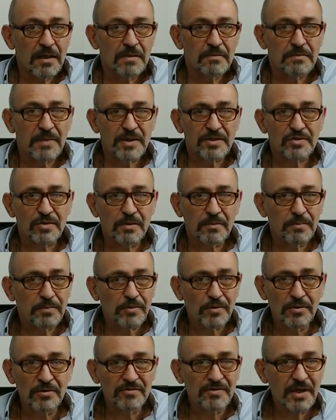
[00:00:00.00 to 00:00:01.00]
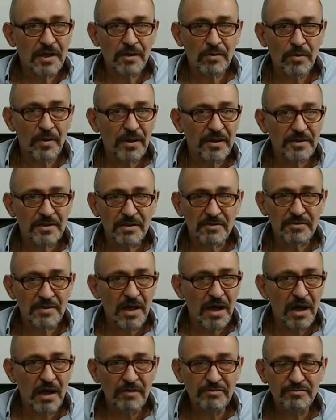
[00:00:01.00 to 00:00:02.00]
But to improve their quality of
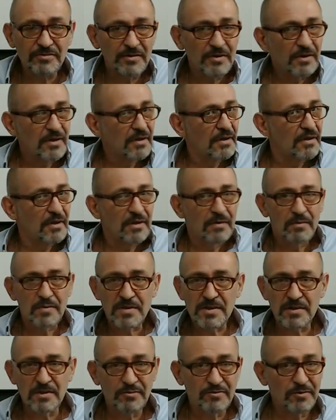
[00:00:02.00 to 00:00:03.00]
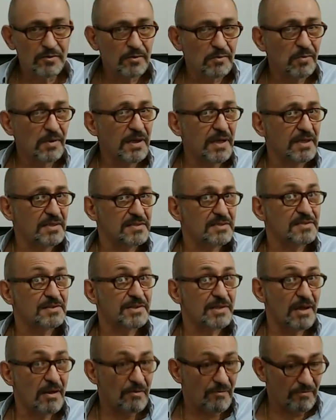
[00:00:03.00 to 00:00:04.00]
life, within a few weeks,
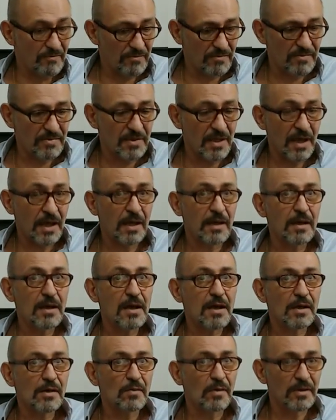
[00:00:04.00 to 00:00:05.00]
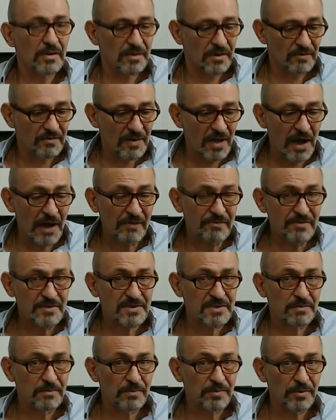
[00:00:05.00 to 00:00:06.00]
their quality of life
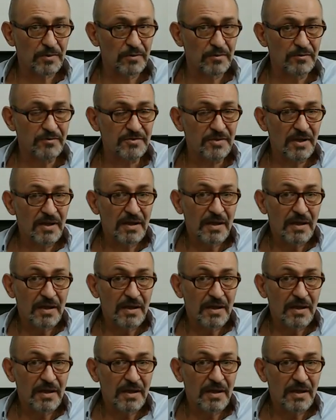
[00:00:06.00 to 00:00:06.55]
has improved.